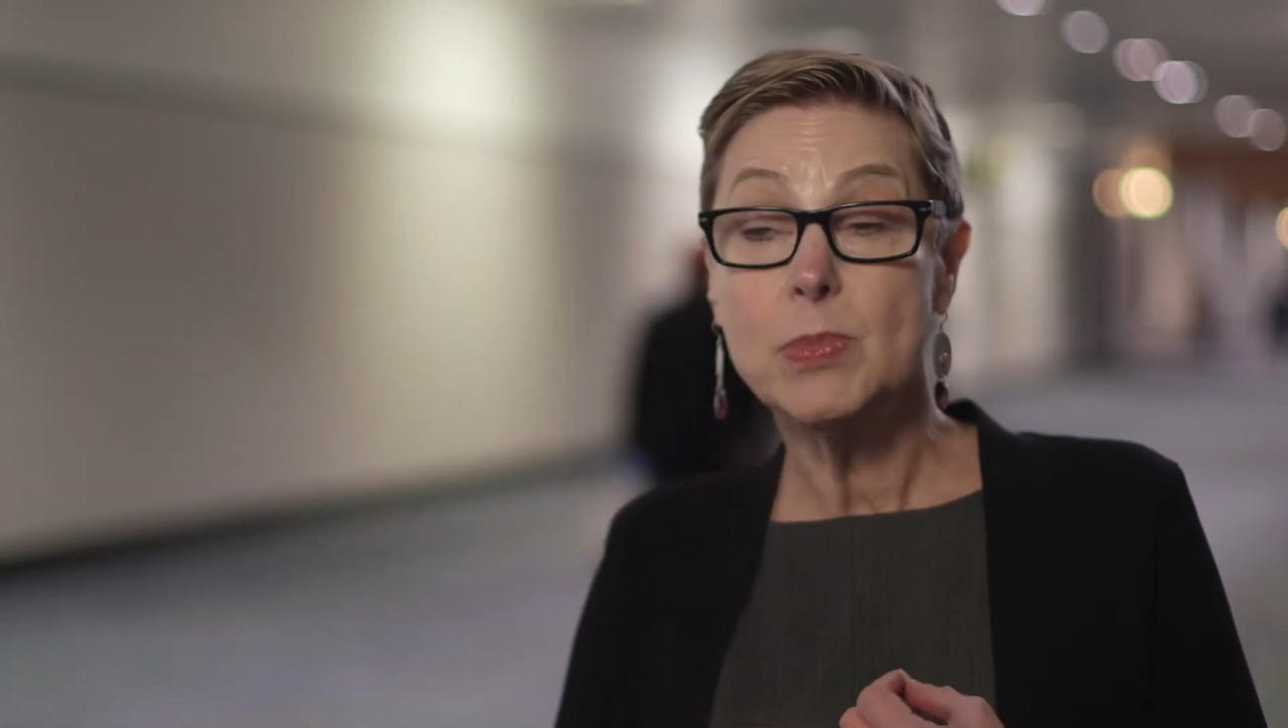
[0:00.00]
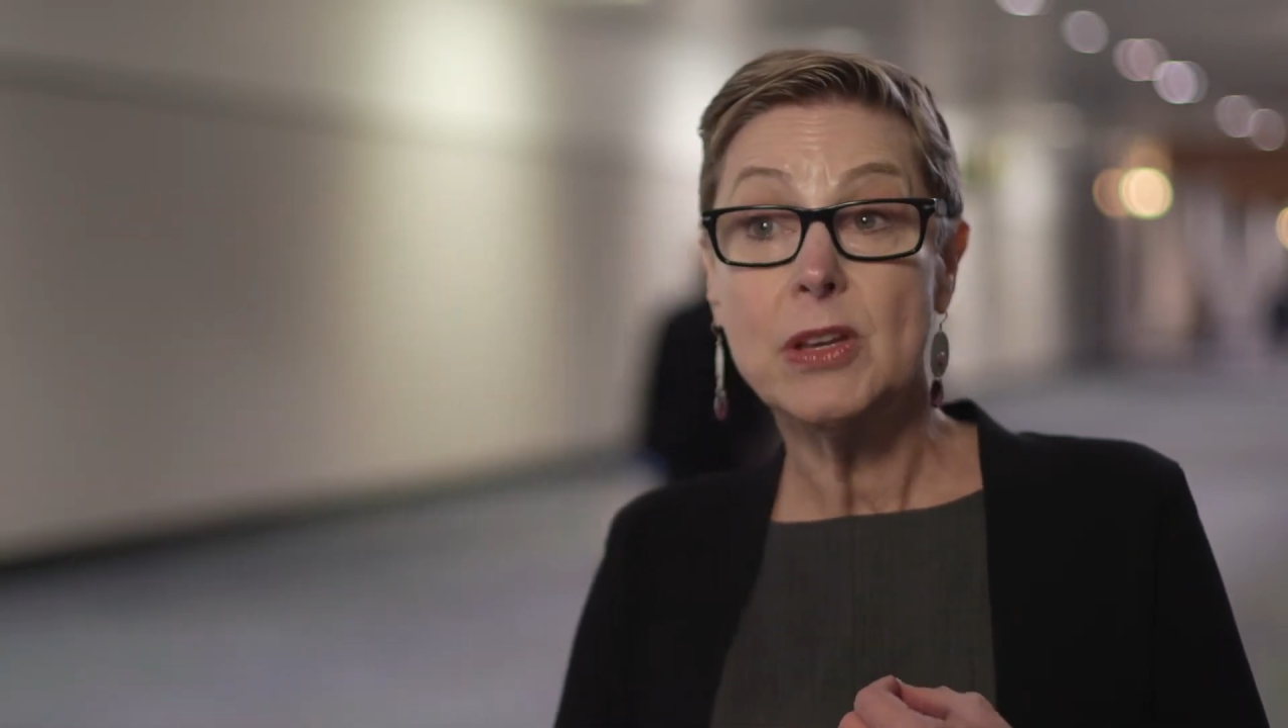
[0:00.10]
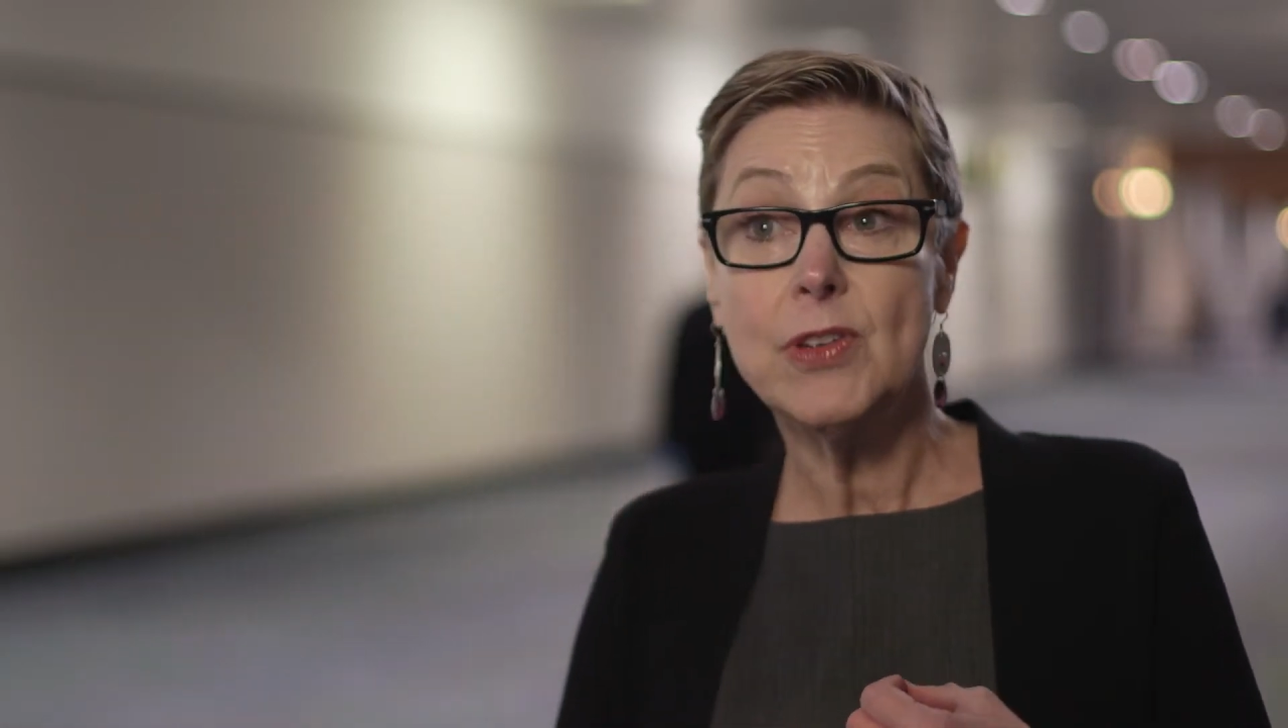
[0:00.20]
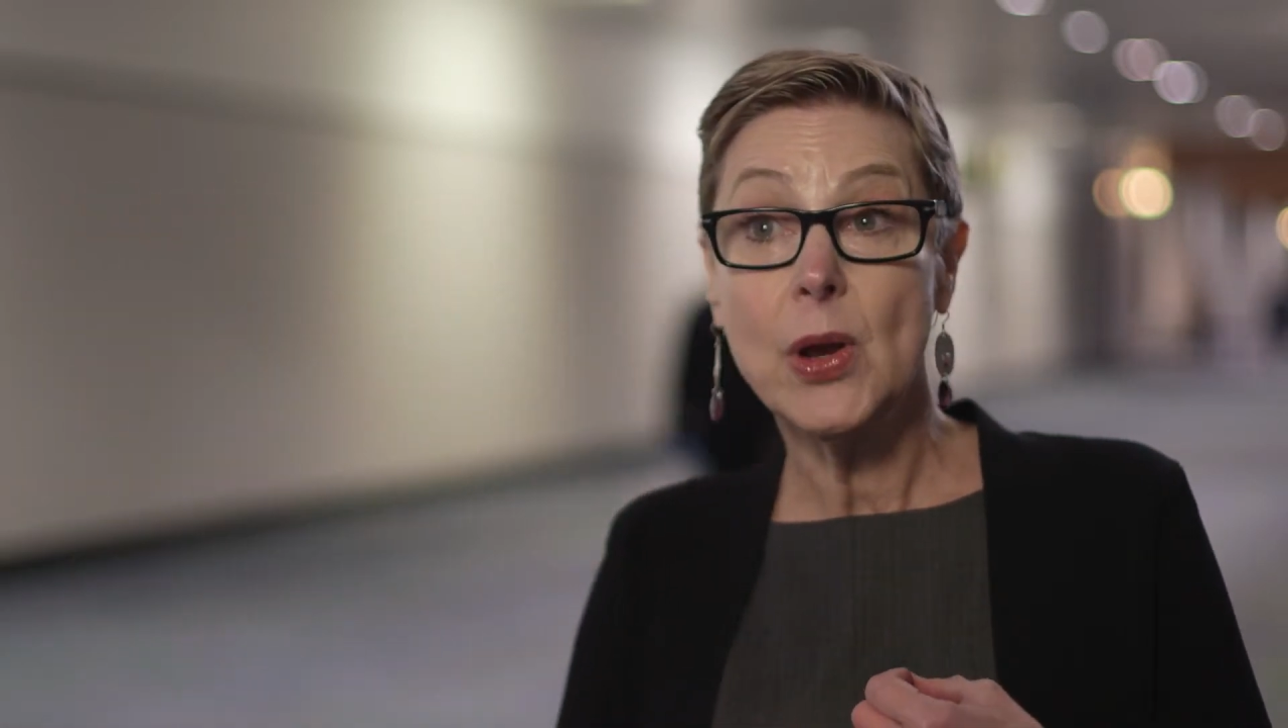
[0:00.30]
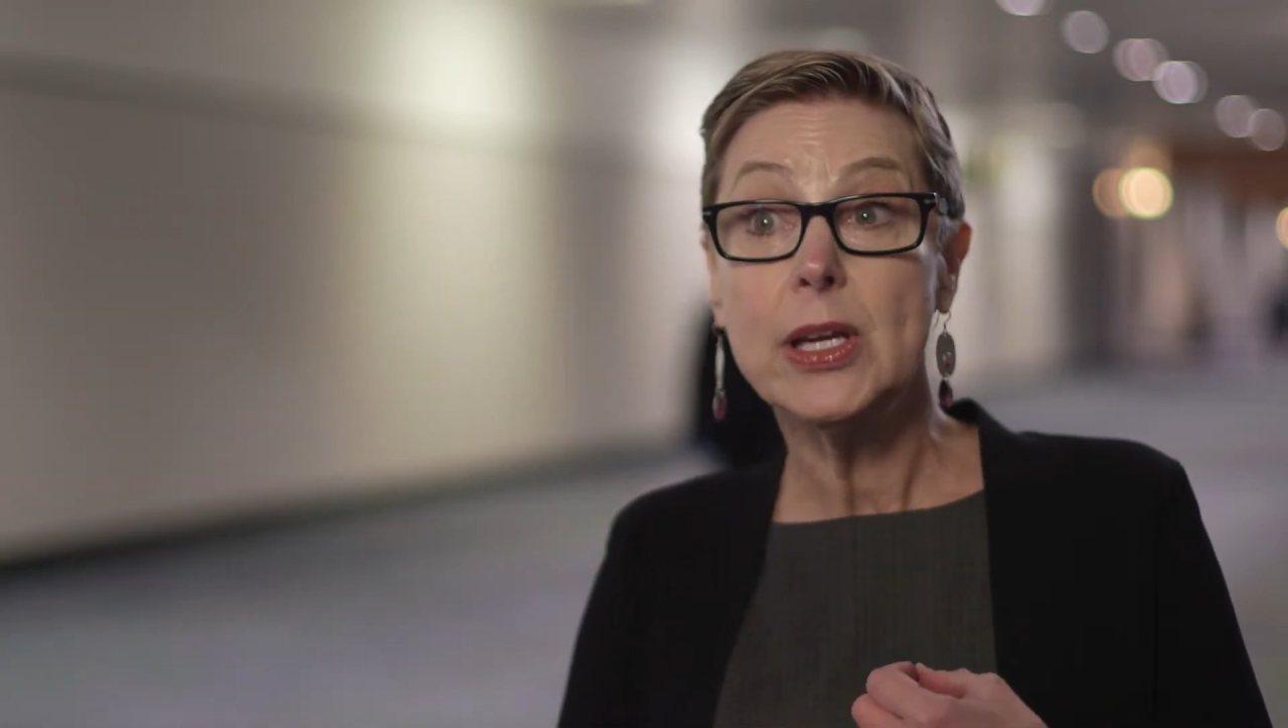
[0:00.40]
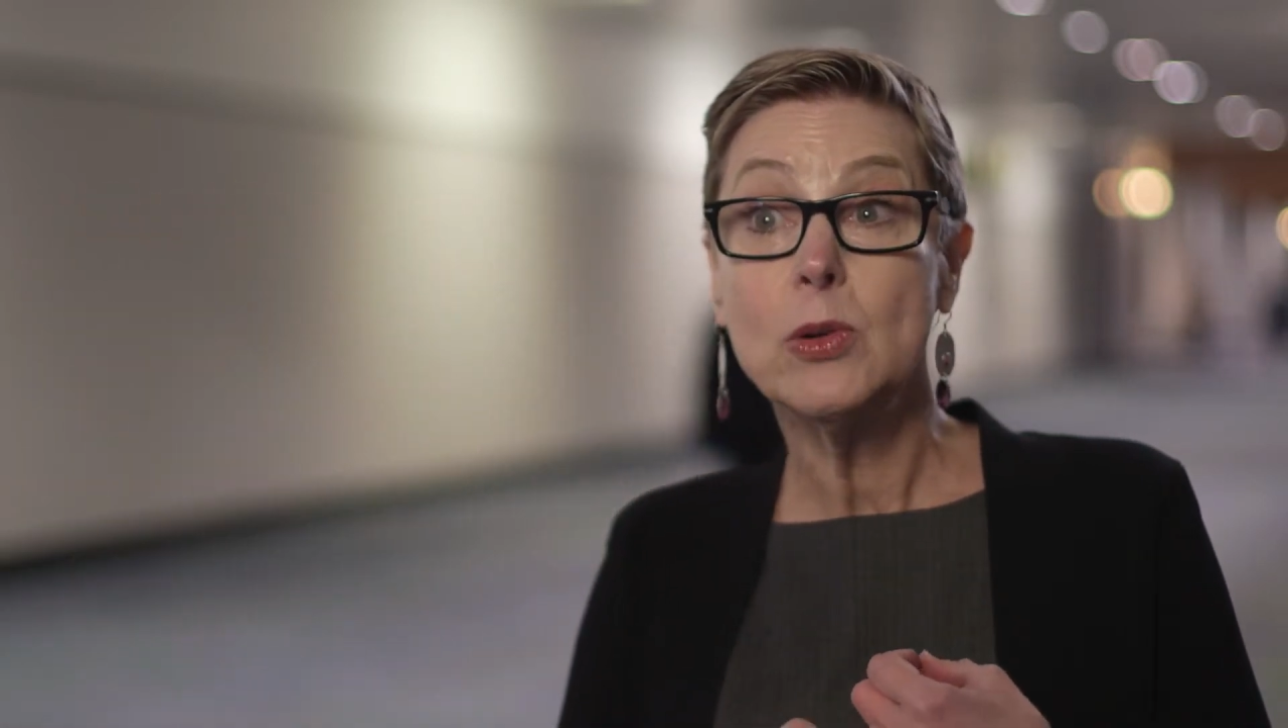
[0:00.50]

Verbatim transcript: be very